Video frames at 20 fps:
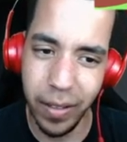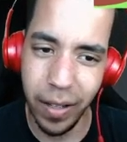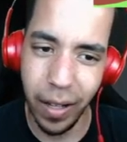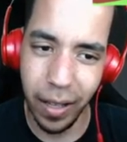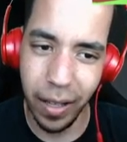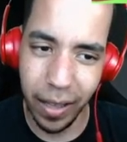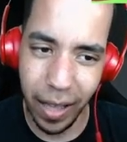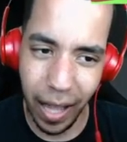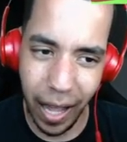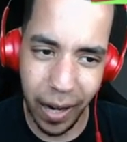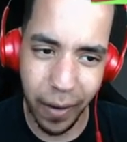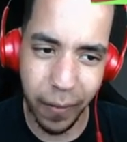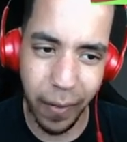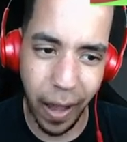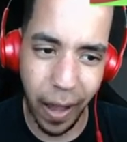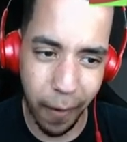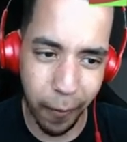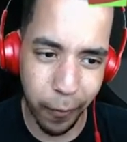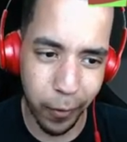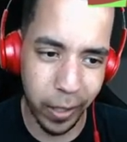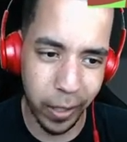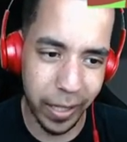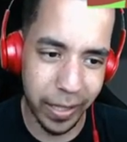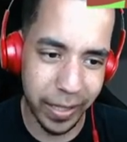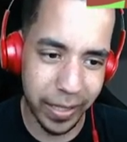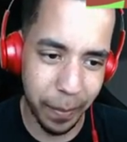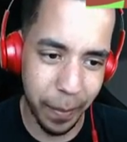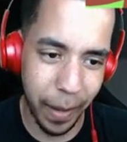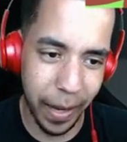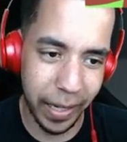a lot of effort
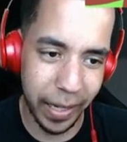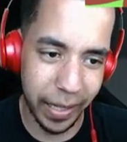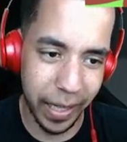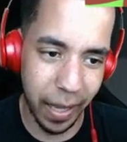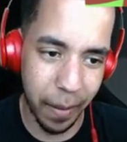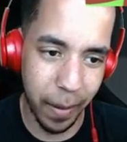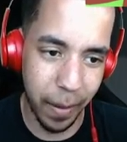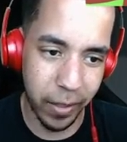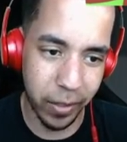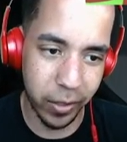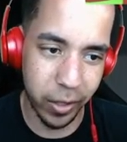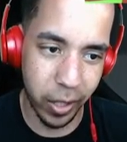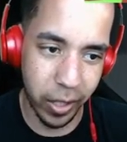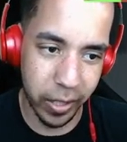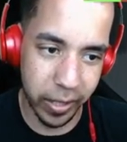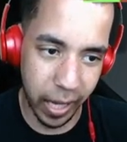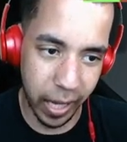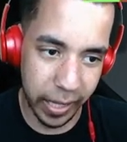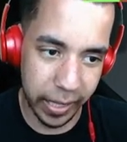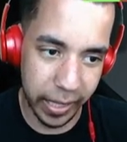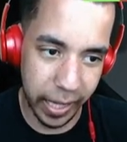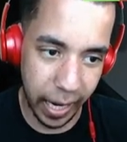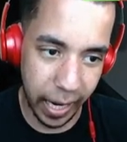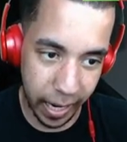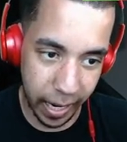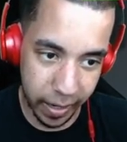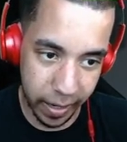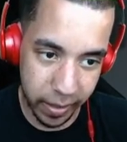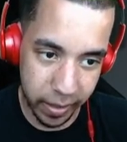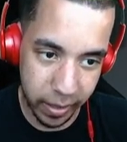into making them as good as I
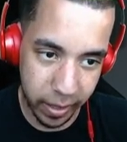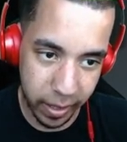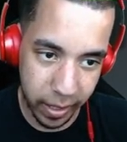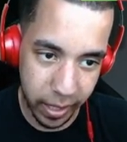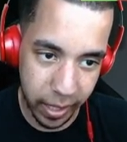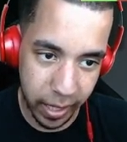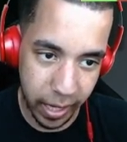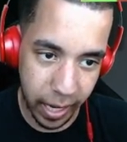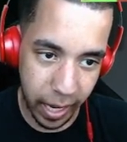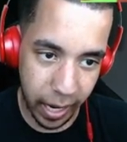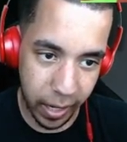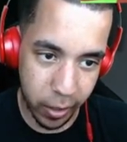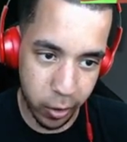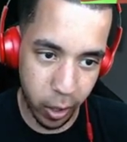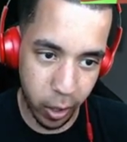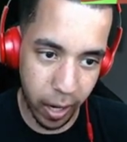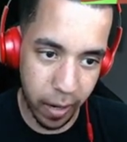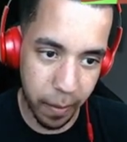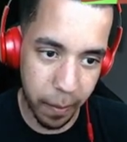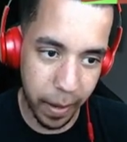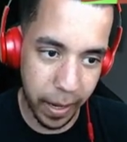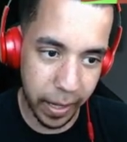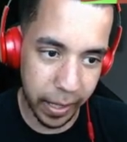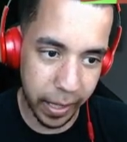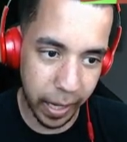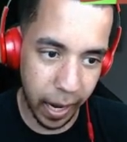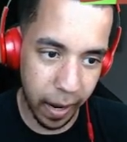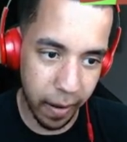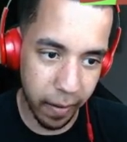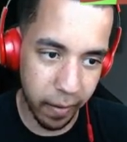can, and I try to
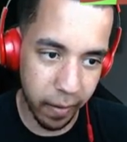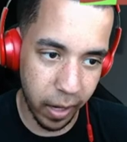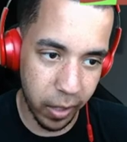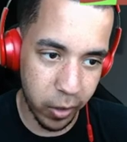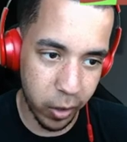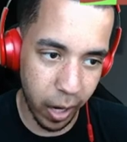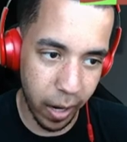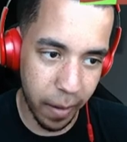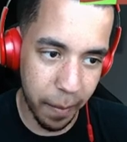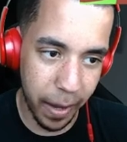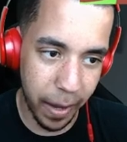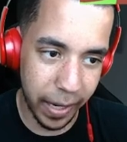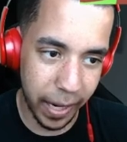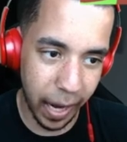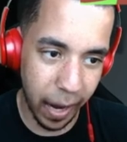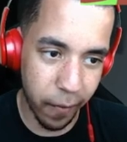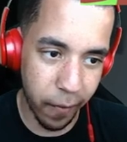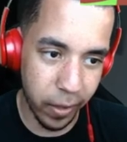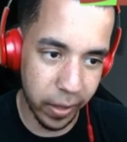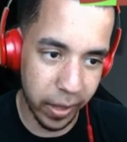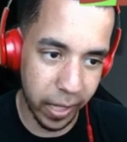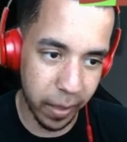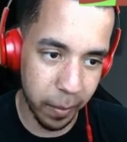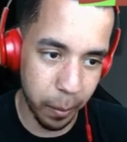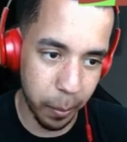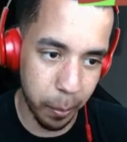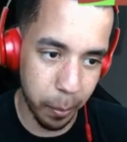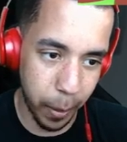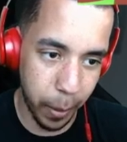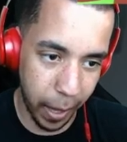make I try to make
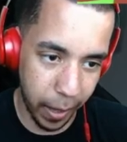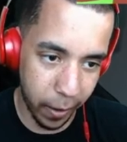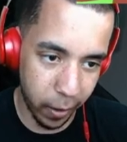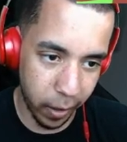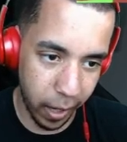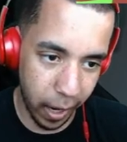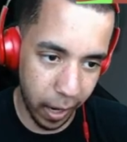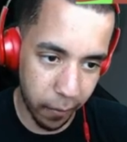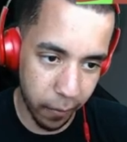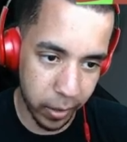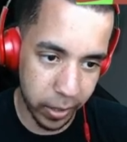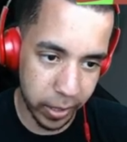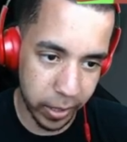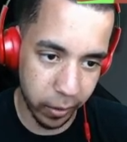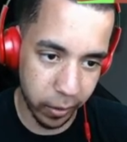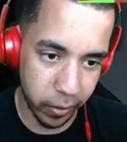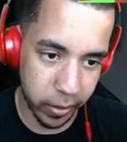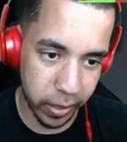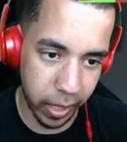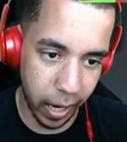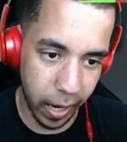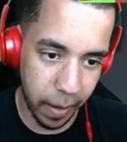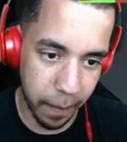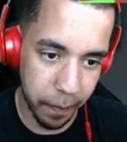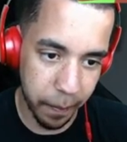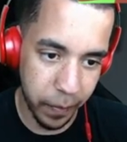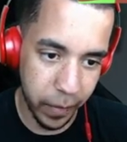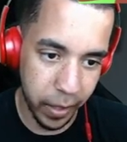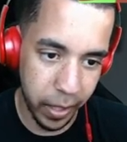everything better every single time.